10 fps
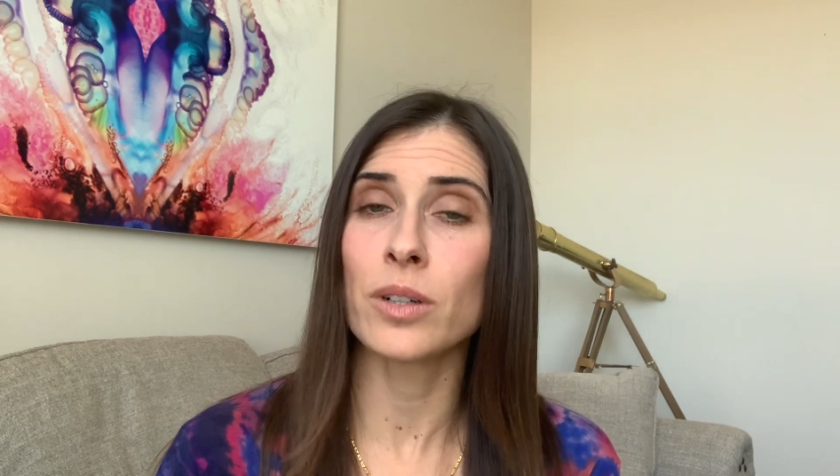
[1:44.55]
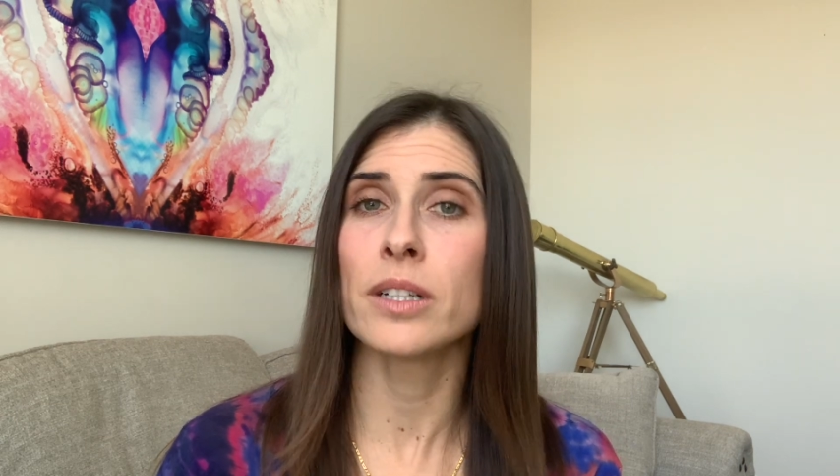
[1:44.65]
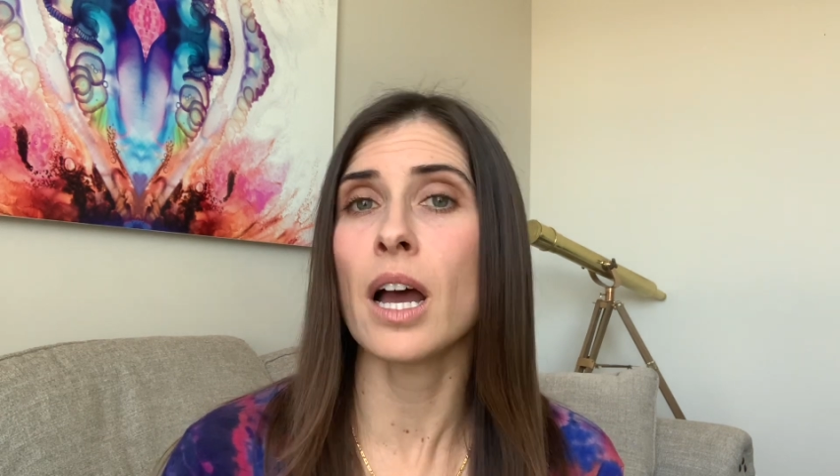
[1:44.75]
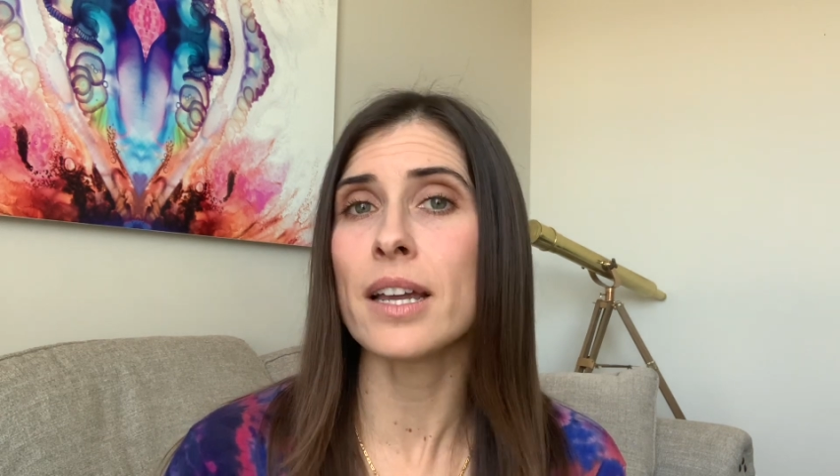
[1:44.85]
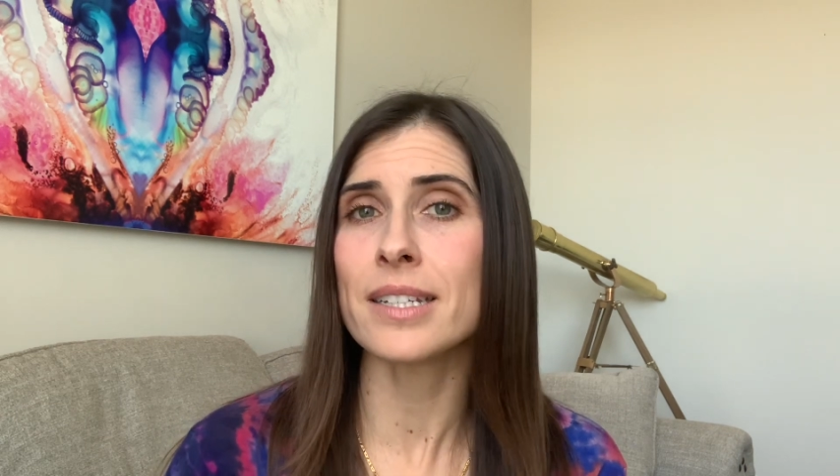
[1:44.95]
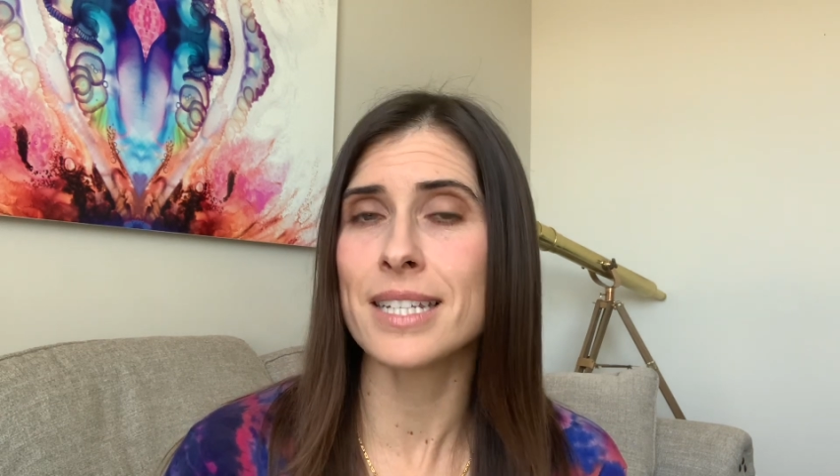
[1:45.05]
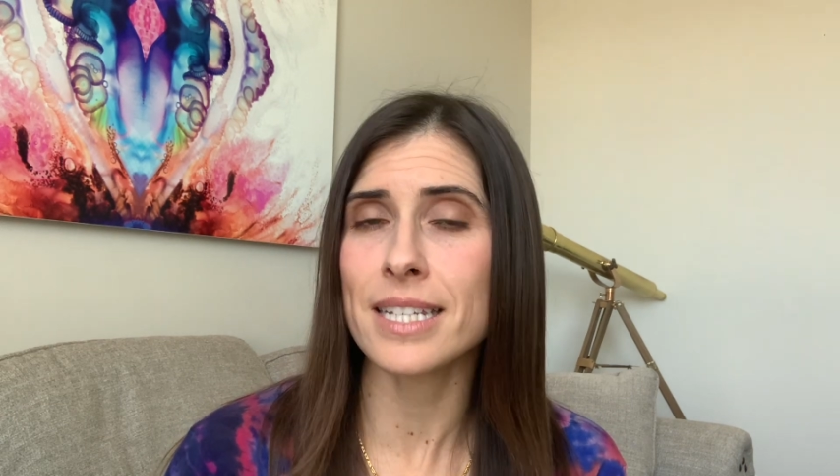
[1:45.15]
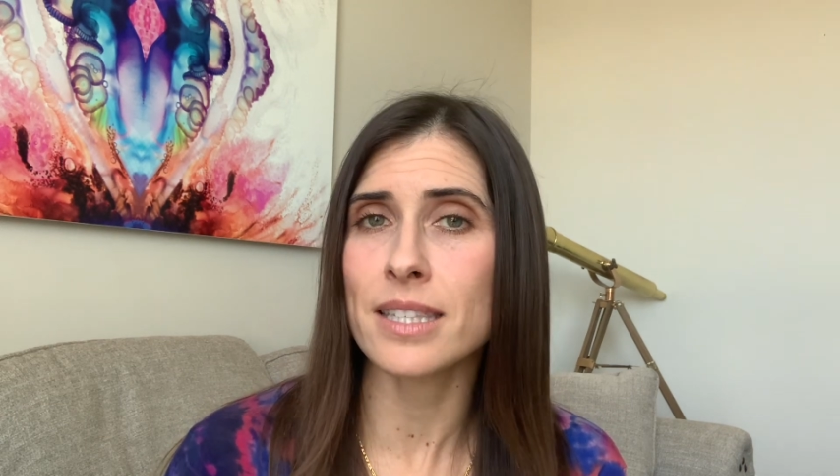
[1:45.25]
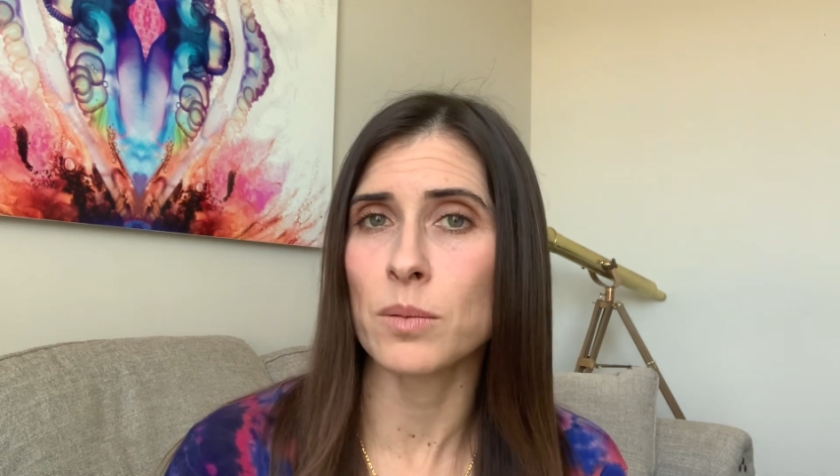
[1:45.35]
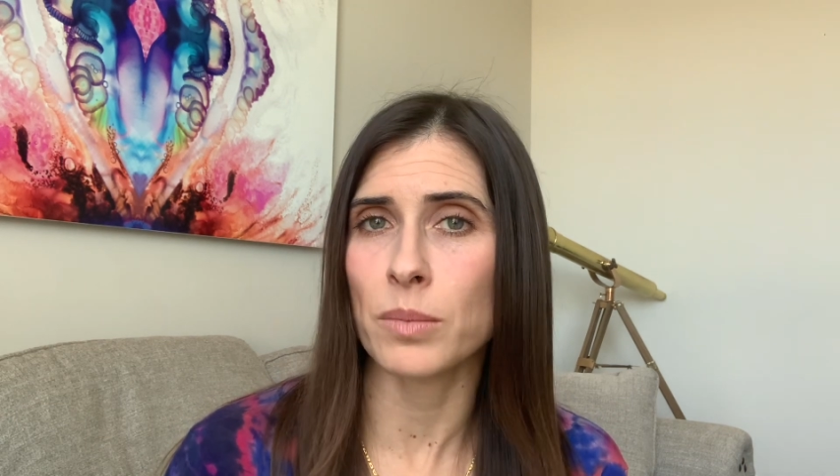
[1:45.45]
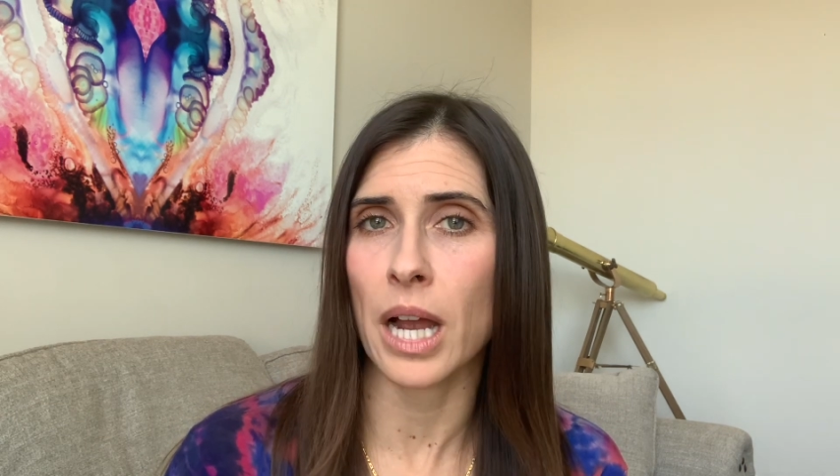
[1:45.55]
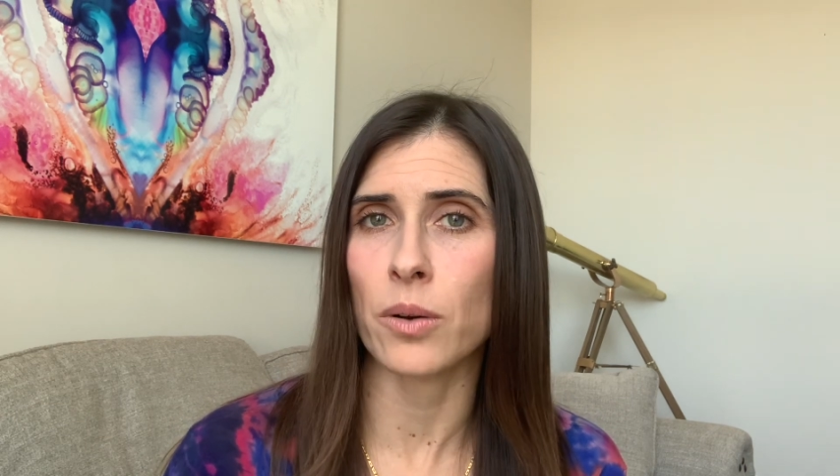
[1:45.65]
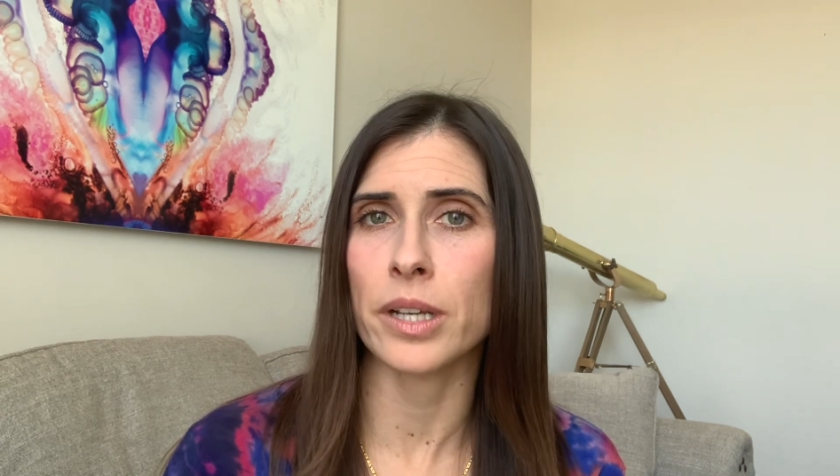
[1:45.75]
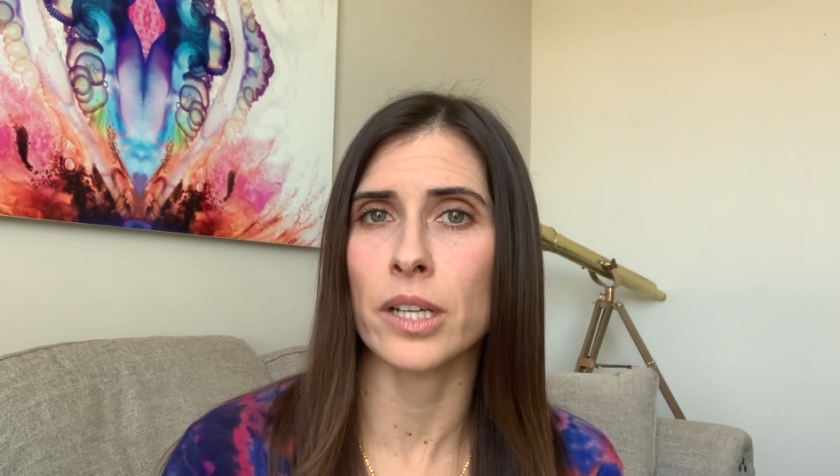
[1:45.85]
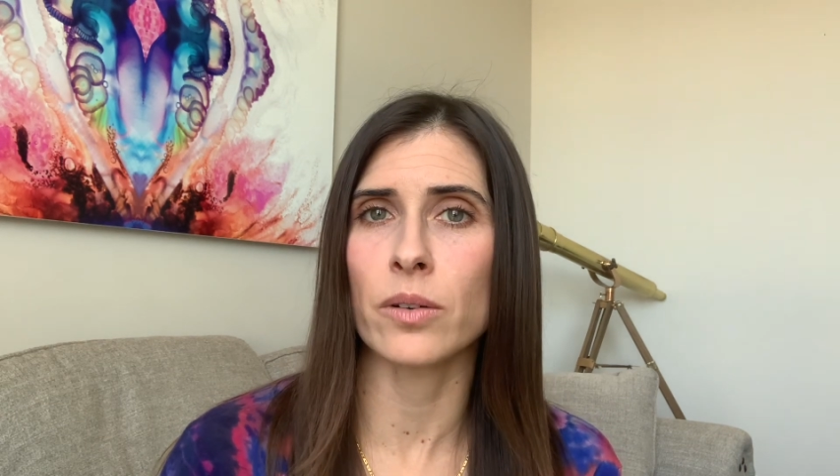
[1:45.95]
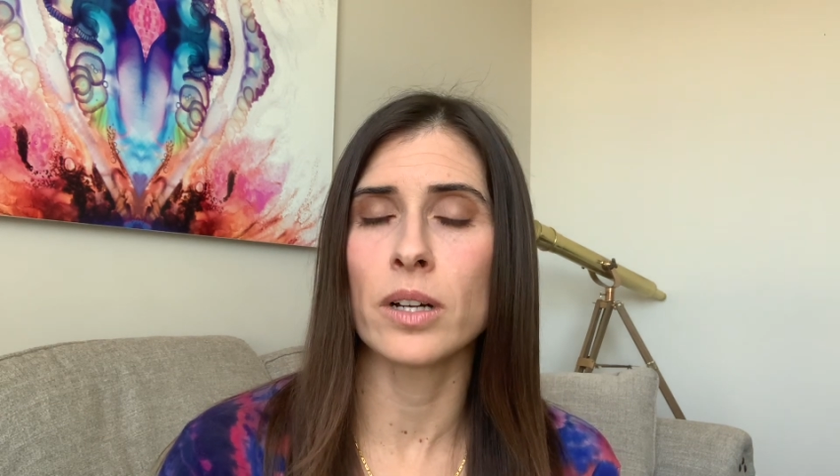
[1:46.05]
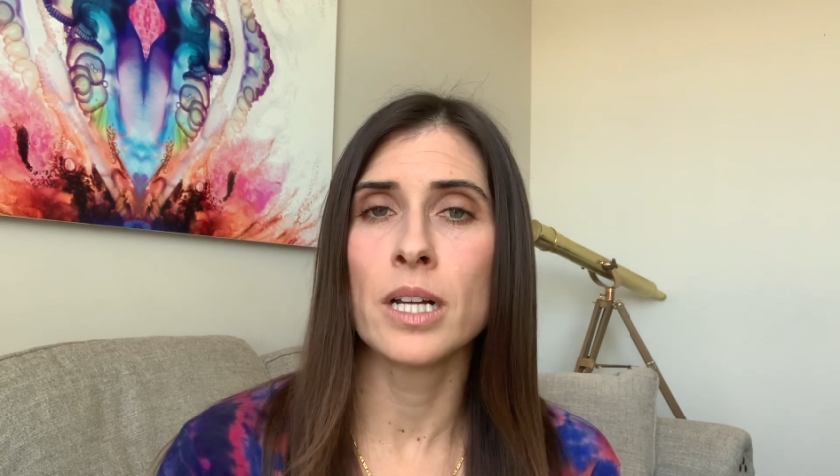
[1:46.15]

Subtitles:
not disempower you.